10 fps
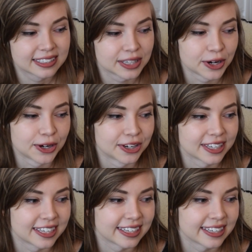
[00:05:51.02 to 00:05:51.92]
So,
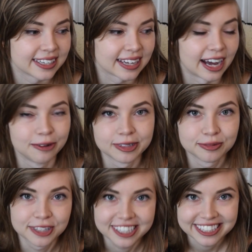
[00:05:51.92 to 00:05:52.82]
I was
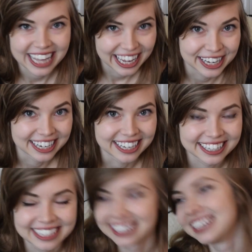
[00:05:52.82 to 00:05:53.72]
really set on it,